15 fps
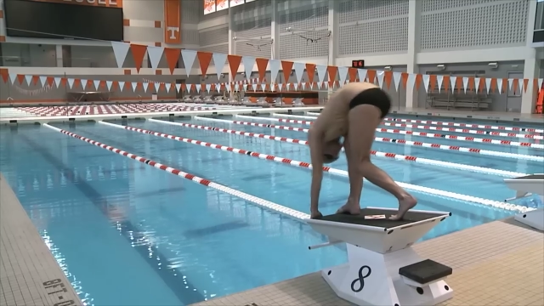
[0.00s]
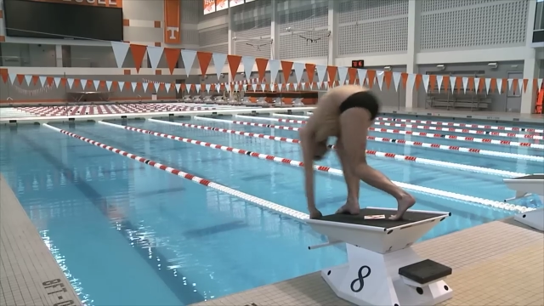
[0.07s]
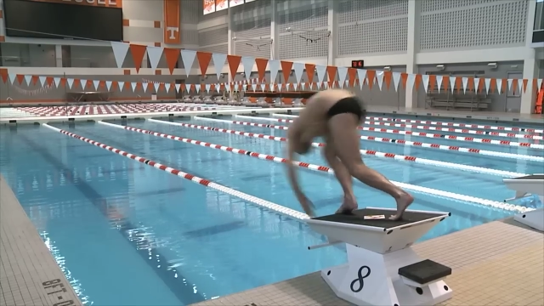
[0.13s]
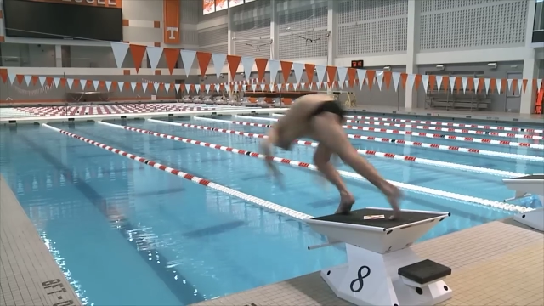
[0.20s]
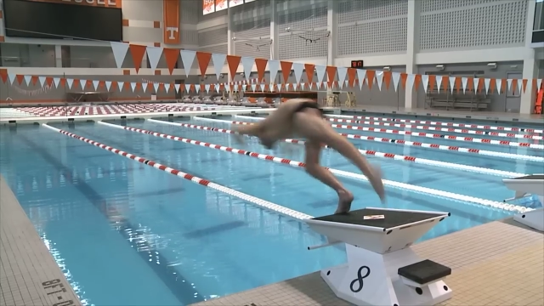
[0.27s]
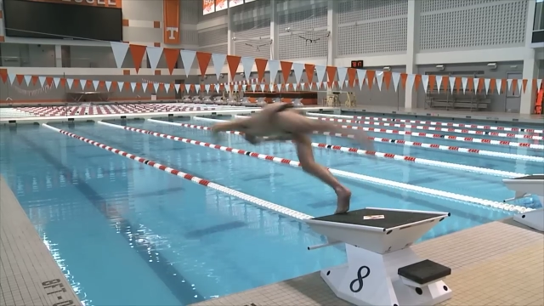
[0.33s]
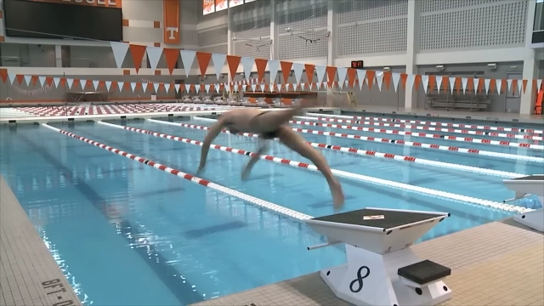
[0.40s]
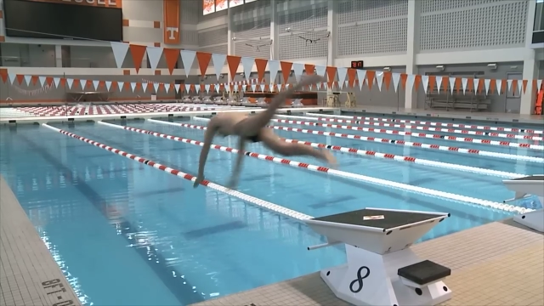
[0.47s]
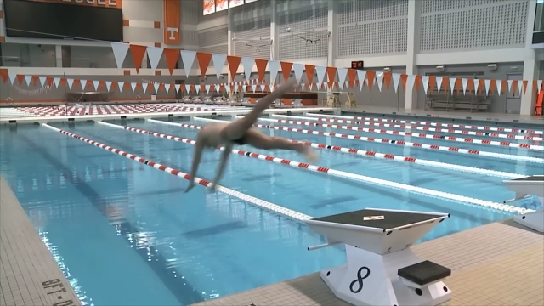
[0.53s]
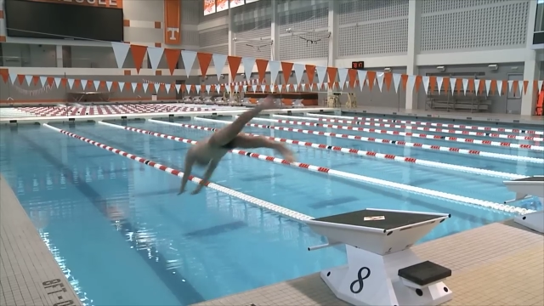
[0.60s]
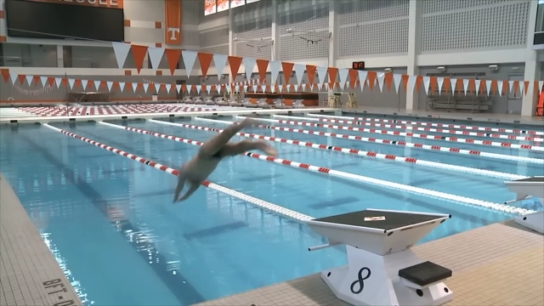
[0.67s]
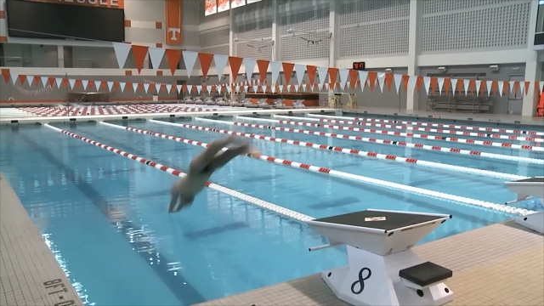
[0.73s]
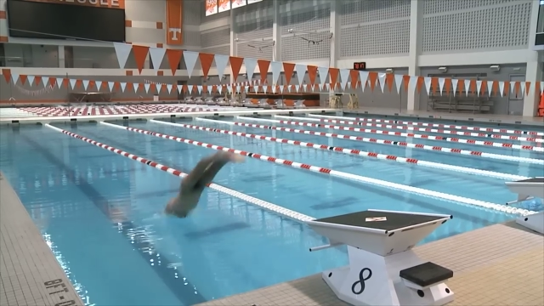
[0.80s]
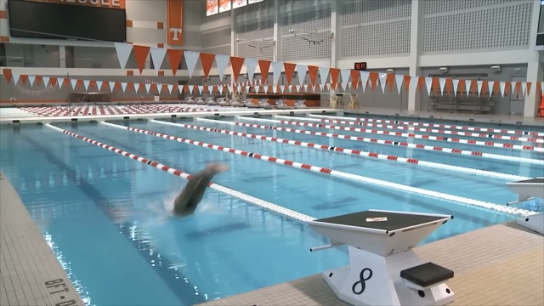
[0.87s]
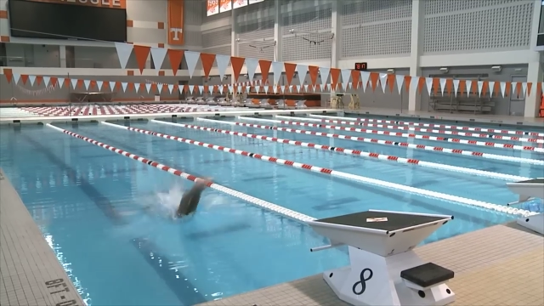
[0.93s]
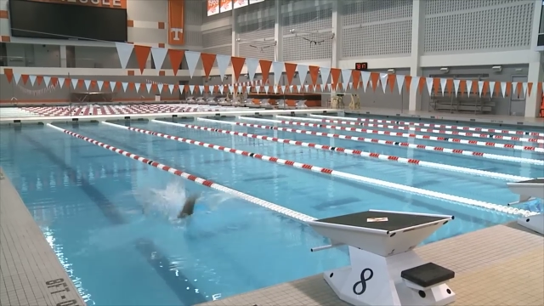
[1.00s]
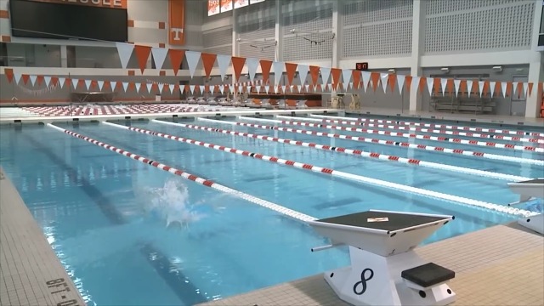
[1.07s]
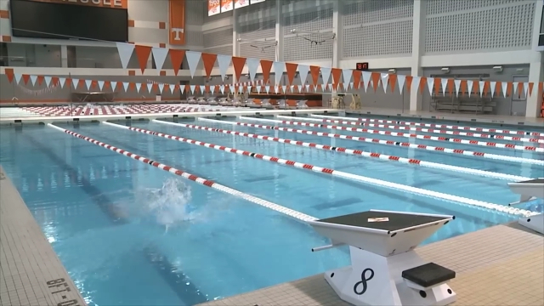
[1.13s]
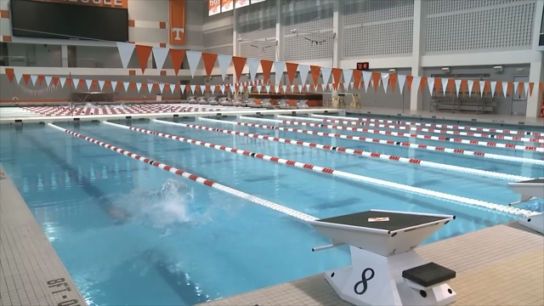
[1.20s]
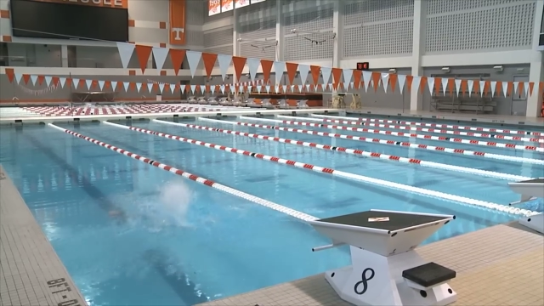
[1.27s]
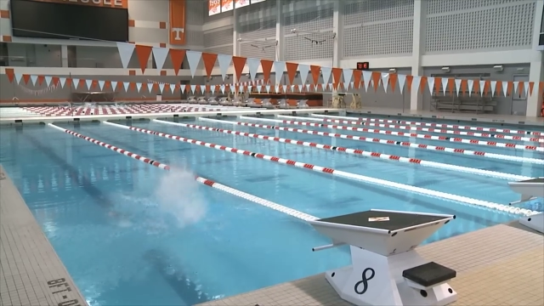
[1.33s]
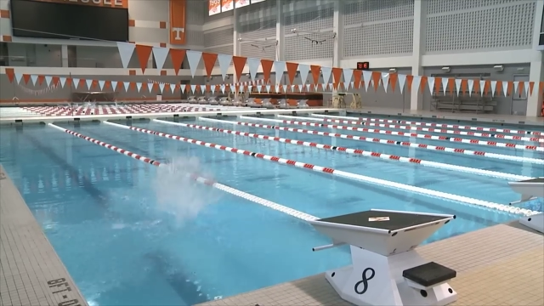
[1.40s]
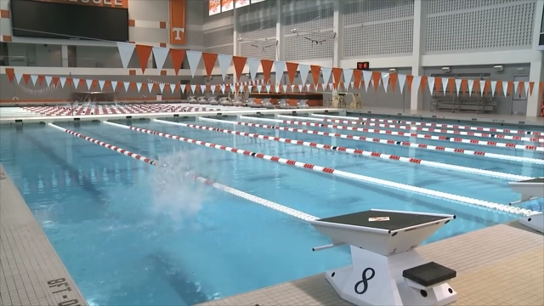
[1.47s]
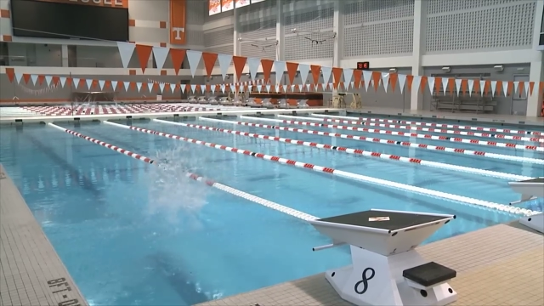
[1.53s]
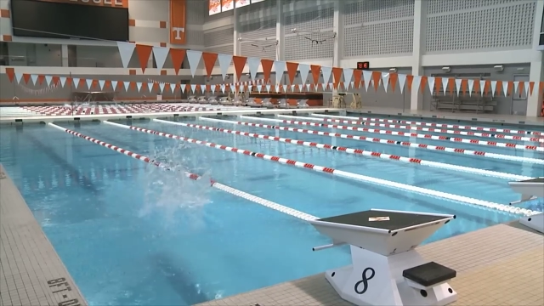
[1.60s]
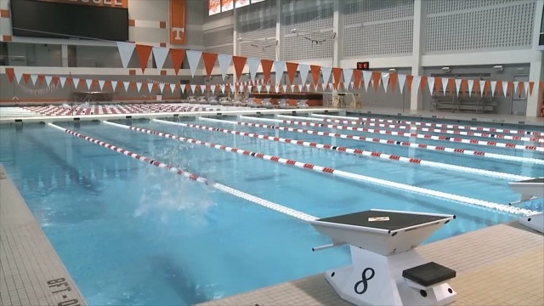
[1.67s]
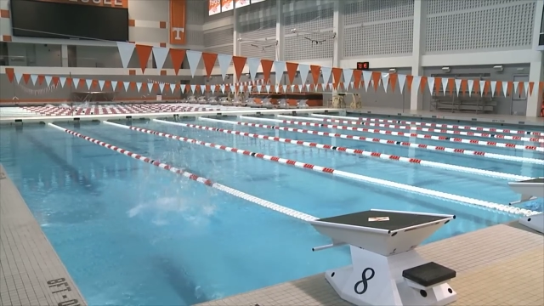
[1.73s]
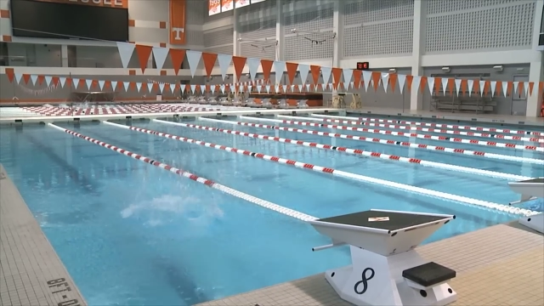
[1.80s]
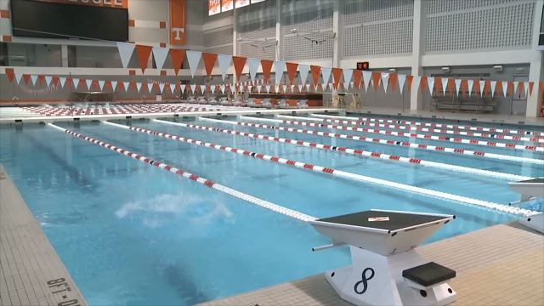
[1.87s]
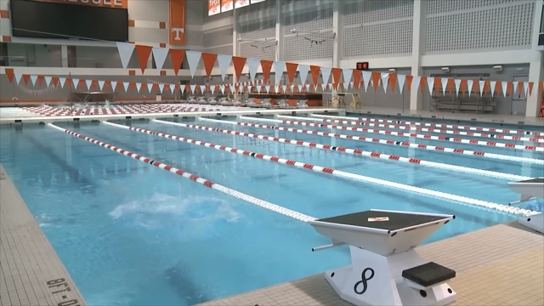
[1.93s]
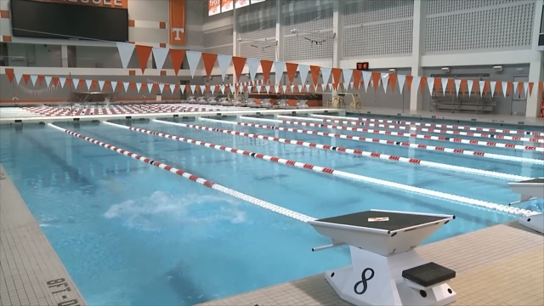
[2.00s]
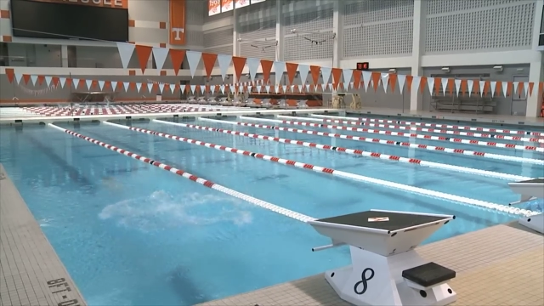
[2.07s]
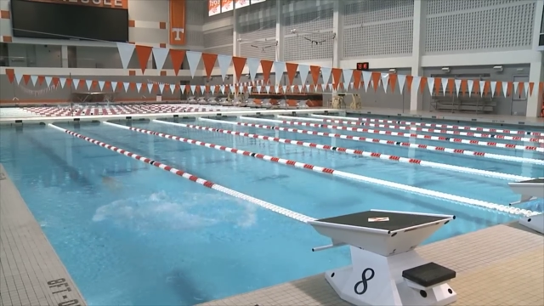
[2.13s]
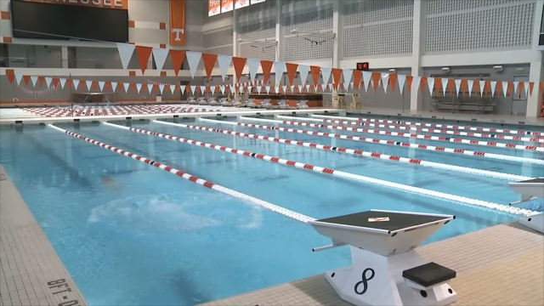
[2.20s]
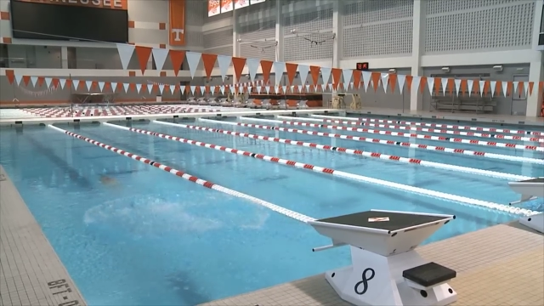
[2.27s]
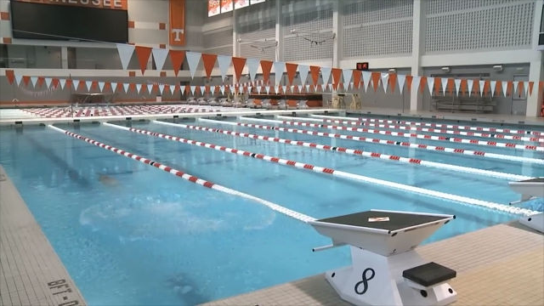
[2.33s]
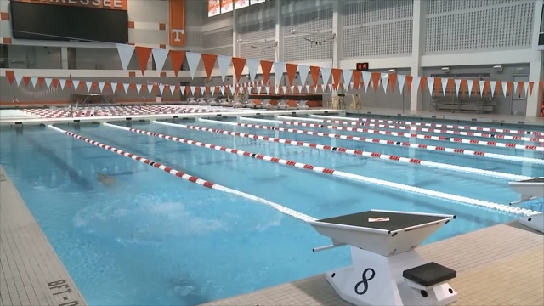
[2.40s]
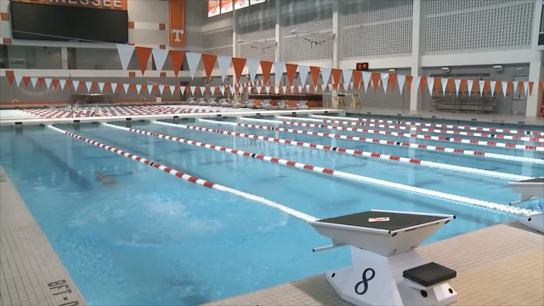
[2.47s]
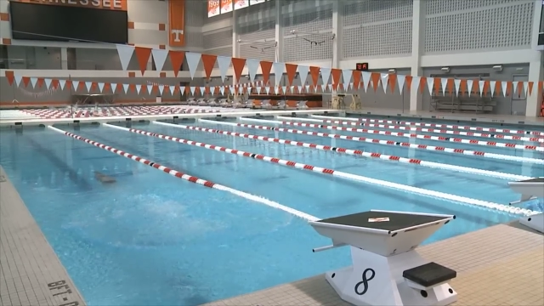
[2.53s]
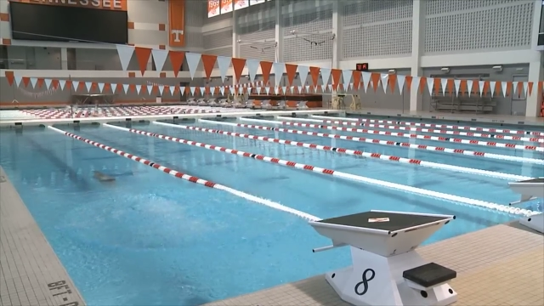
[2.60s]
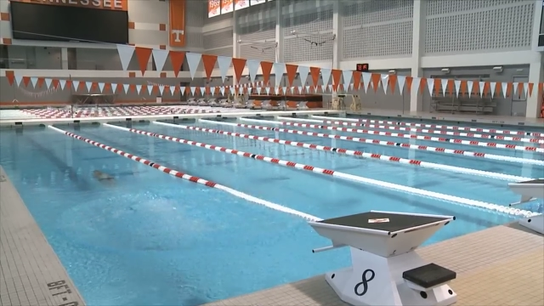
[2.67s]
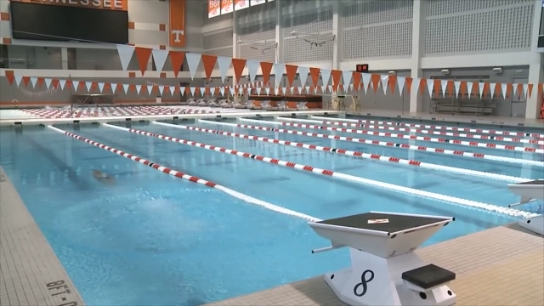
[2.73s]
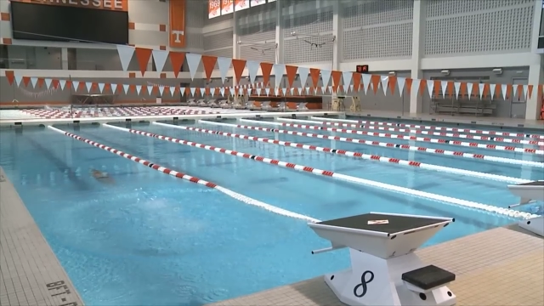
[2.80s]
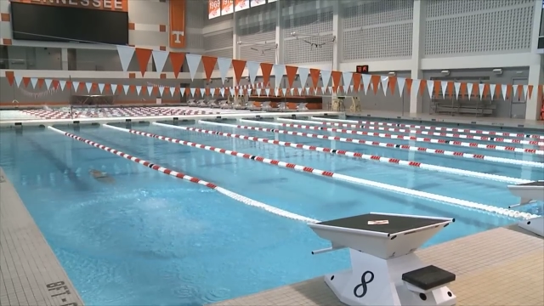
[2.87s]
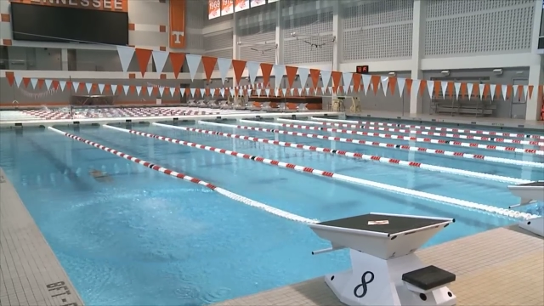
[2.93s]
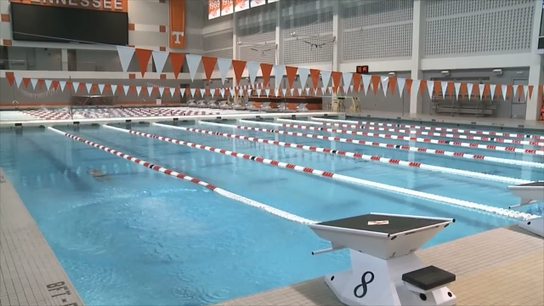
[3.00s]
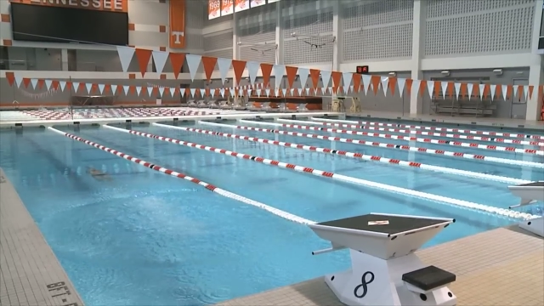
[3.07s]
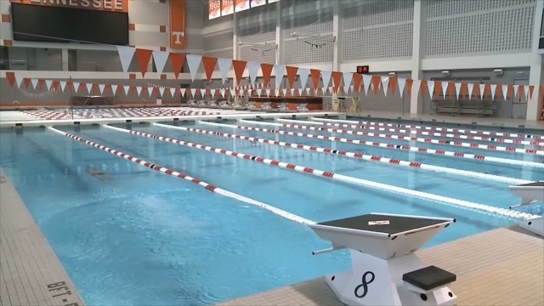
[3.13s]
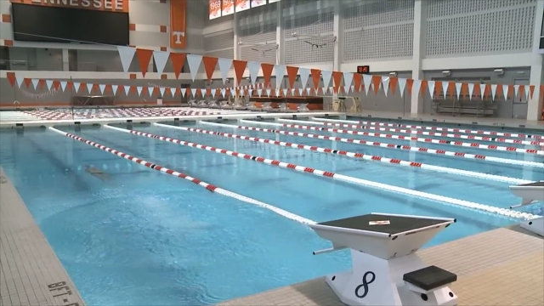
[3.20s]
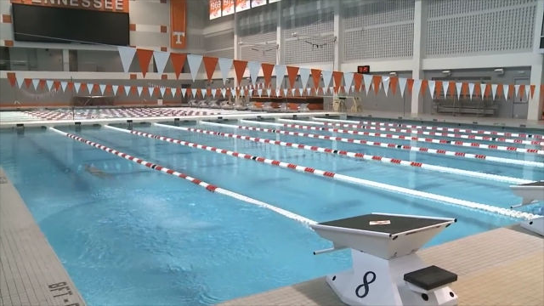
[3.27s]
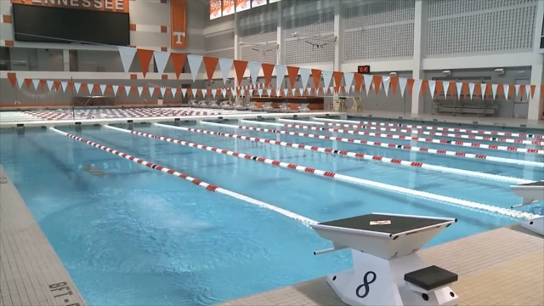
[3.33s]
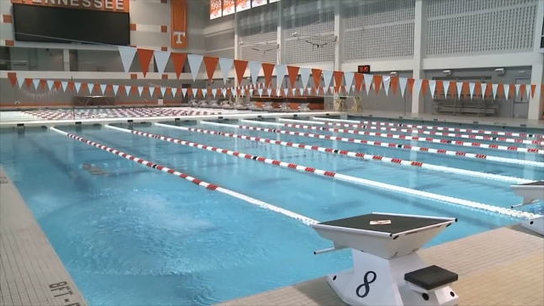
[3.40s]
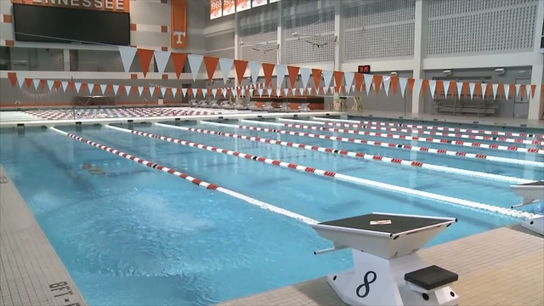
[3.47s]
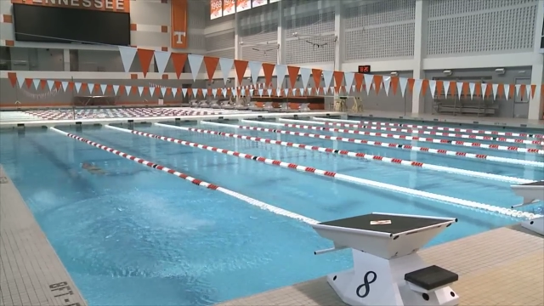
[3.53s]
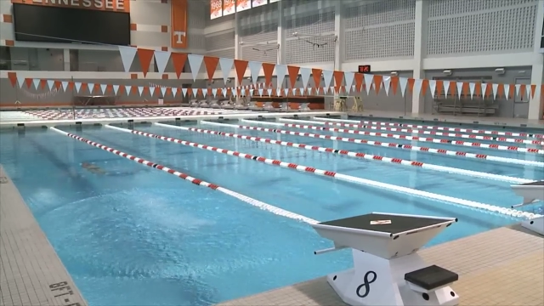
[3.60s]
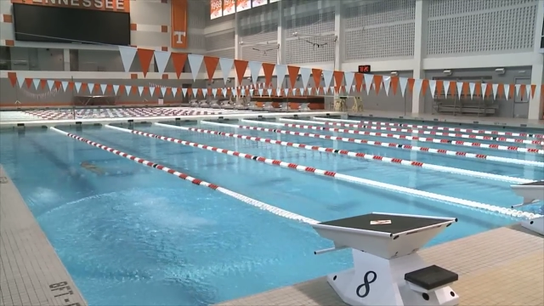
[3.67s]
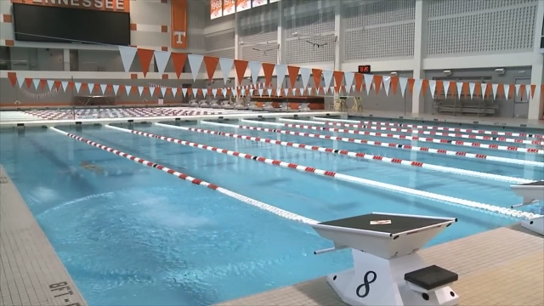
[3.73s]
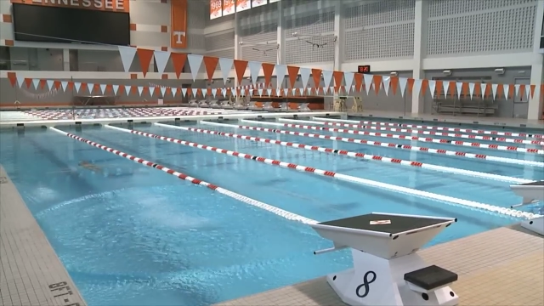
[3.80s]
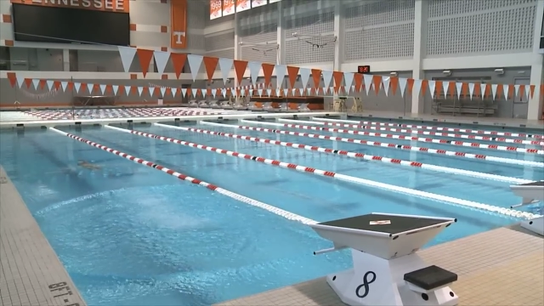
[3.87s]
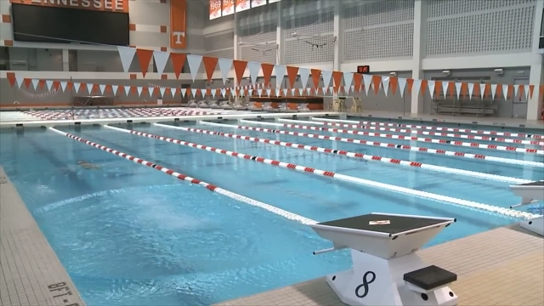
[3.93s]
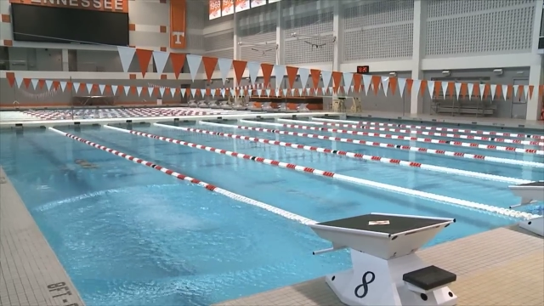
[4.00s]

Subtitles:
No face is visible, so there are no lips to read.